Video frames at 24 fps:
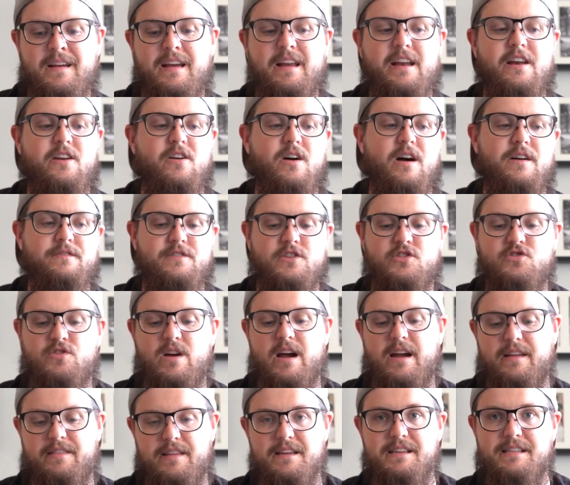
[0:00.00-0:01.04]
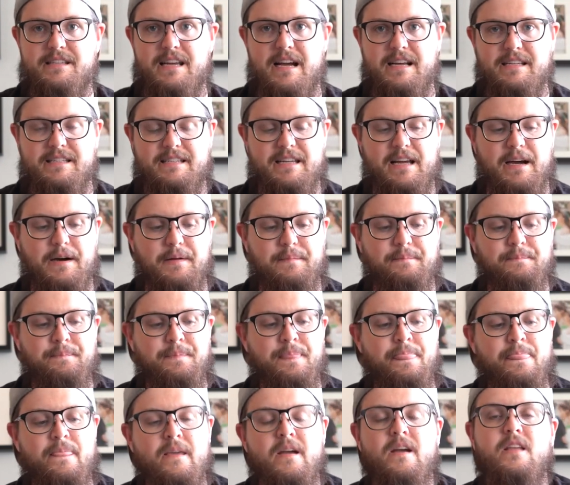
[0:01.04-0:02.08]
and you don't have to track these guys down.
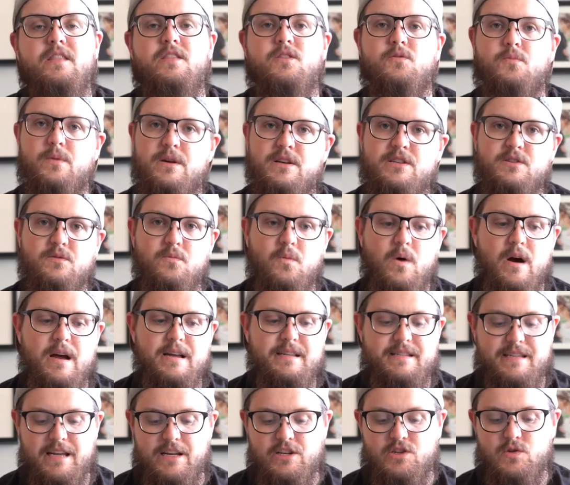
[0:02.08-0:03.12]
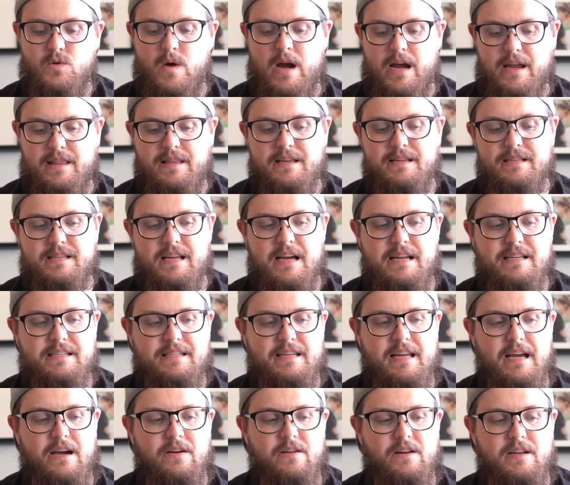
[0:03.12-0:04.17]
The reason why I say track these guys
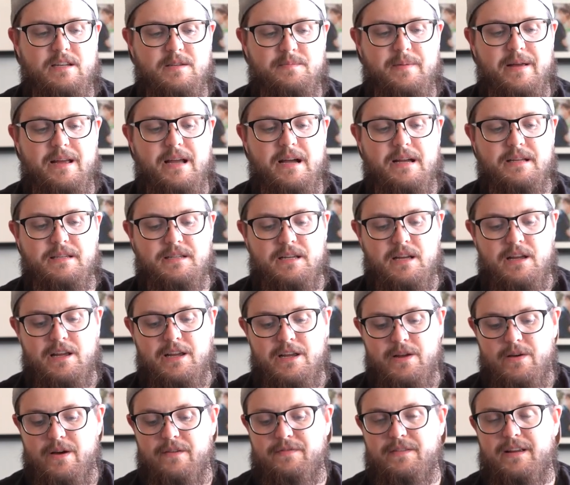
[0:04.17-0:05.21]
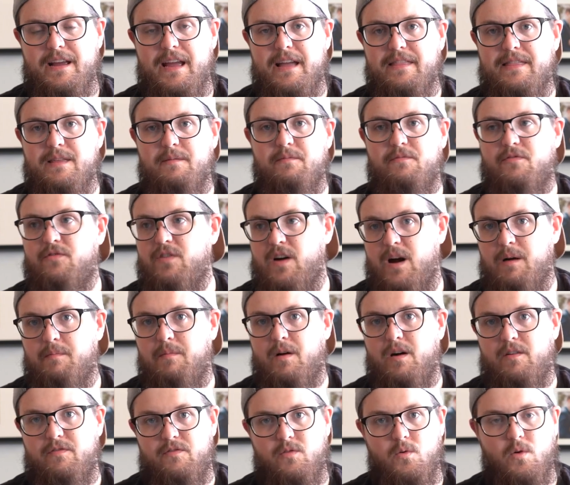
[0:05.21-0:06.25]
down is because you have to get them from
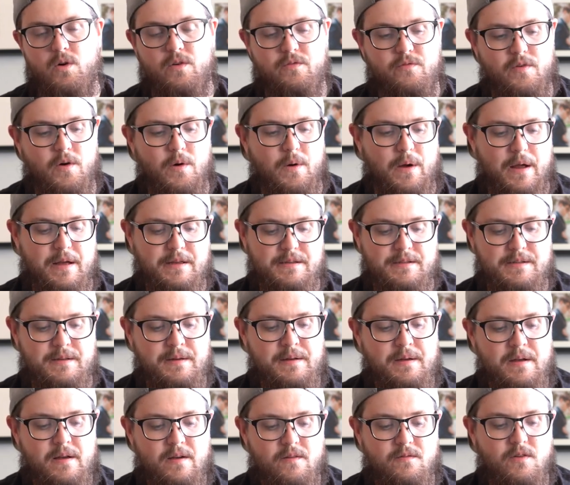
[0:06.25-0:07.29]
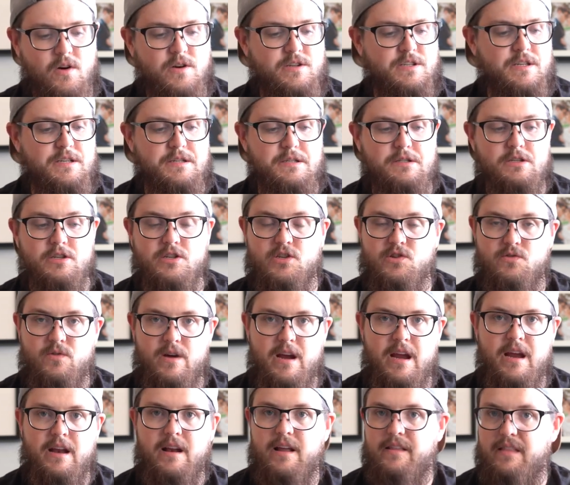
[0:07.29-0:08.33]
a Ford Focus, versus the
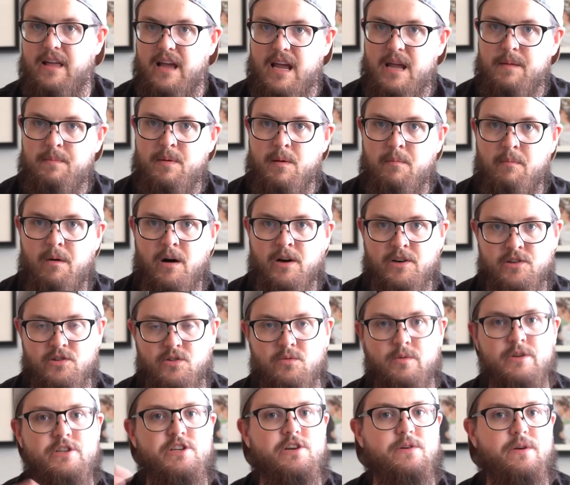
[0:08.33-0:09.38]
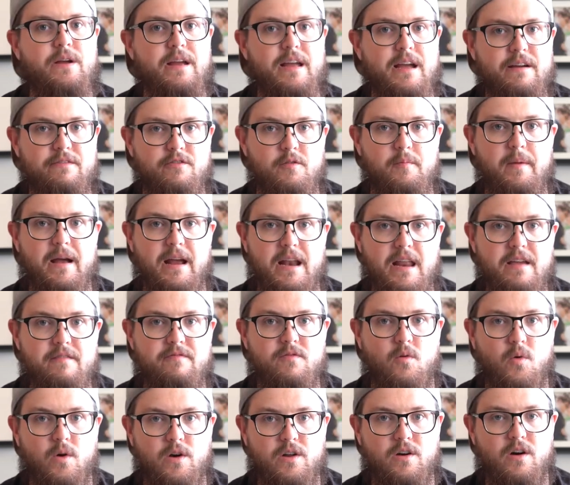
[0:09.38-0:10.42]
screen and the APIM module, which you can get from any
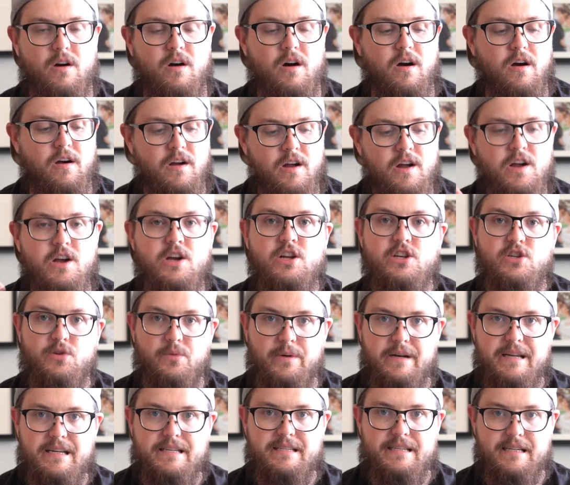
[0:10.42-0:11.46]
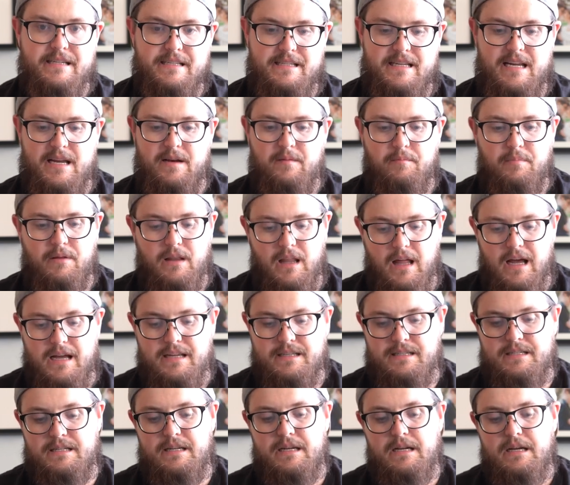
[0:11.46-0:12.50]
Ford car 2016
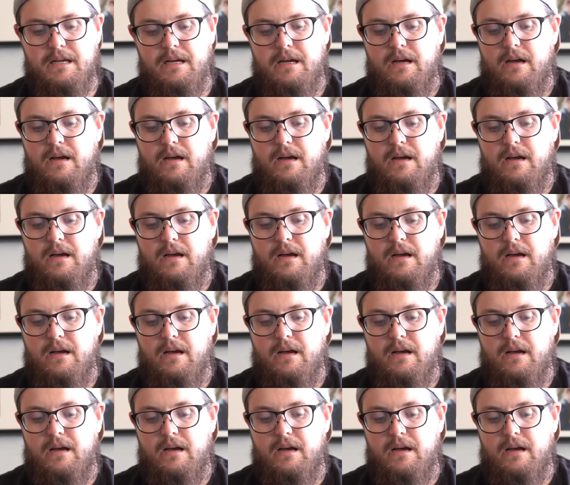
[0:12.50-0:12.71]
plus.